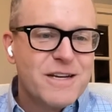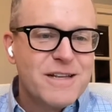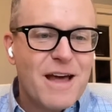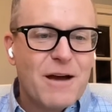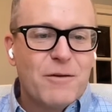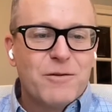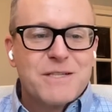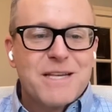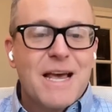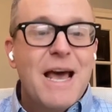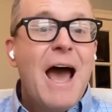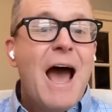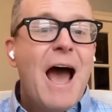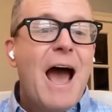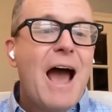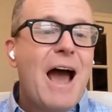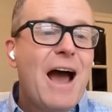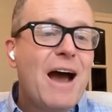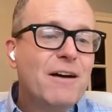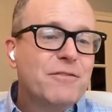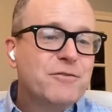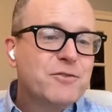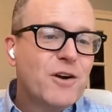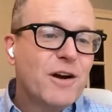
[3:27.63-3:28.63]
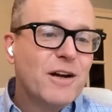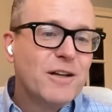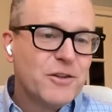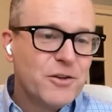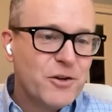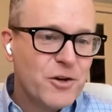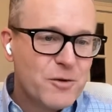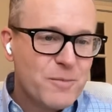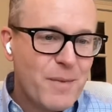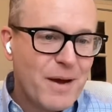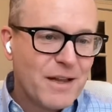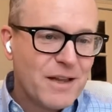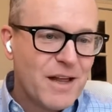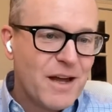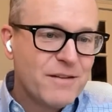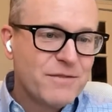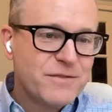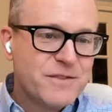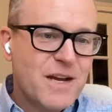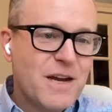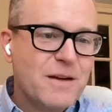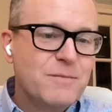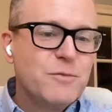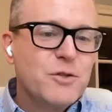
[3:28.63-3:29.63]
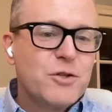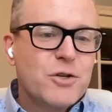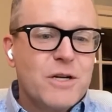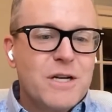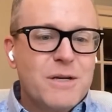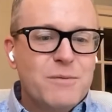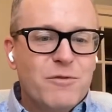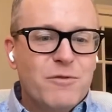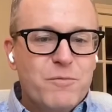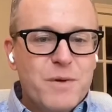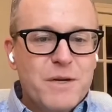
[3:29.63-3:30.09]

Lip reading: That was after I learned my lifetime dream of